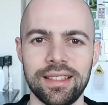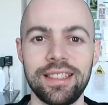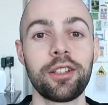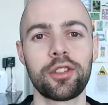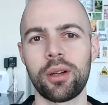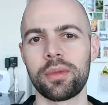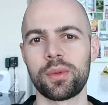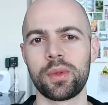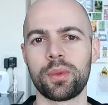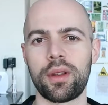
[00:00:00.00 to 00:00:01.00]
Dylan
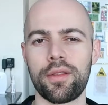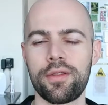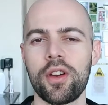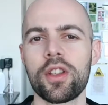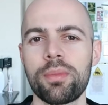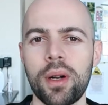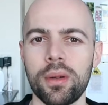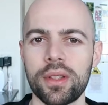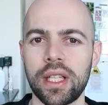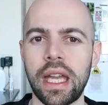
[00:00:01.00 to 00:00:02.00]
Thomas was one of the first
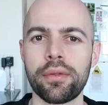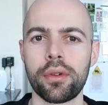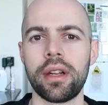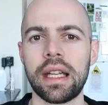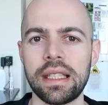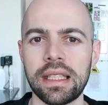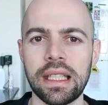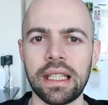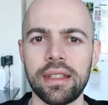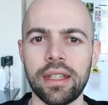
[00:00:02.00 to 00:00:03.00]
poets I ever read
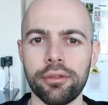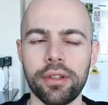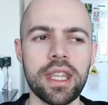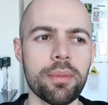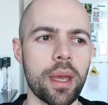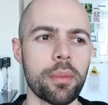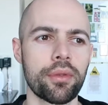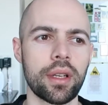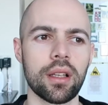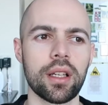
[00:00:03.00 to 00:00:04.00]
that really made me
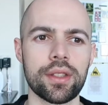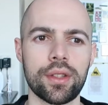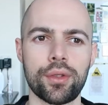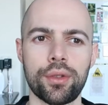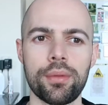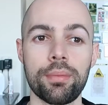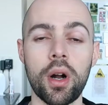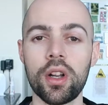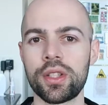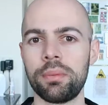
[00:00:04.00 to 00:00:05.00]
realise the true
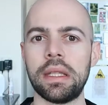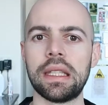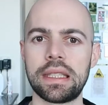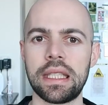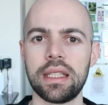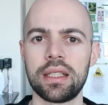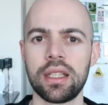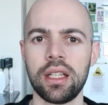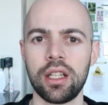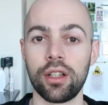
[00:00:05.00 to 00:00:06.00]
possibilities
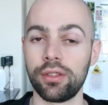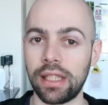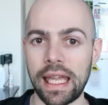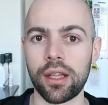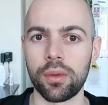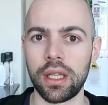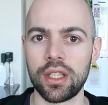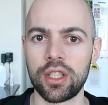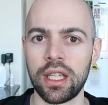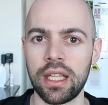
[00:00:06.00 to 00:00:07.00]
of
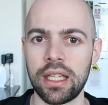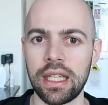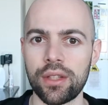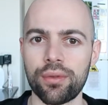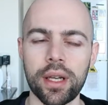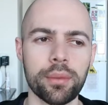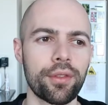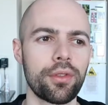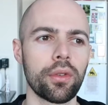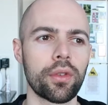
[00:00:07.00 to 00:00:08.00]
language his writing
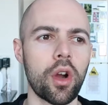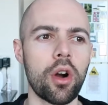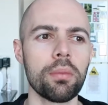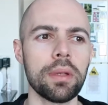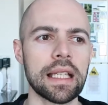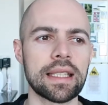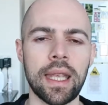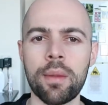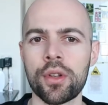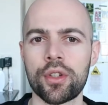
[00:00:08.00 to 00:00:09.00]
was full of complex
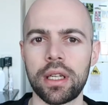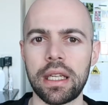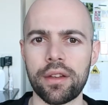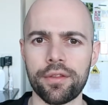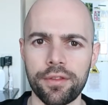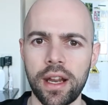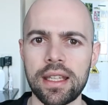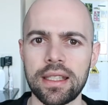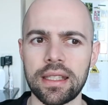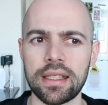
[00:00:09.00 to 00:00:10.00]
imagery and
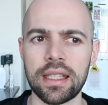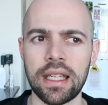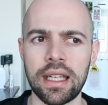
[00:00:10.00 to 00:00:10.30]
phrases